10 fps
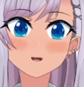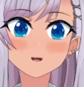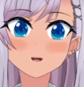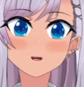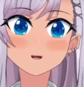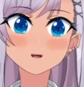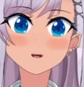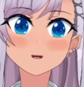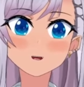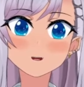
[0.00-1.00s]

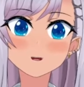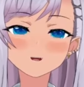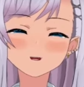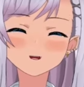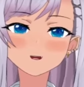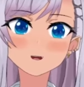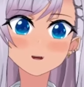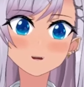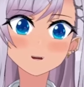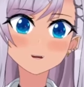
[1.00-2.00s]

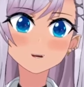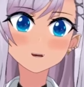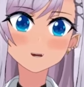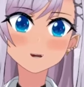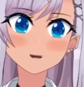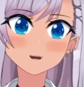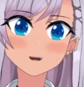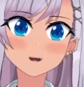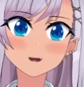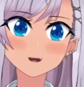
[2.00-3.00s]

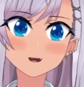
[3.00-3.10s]
(no one is talking)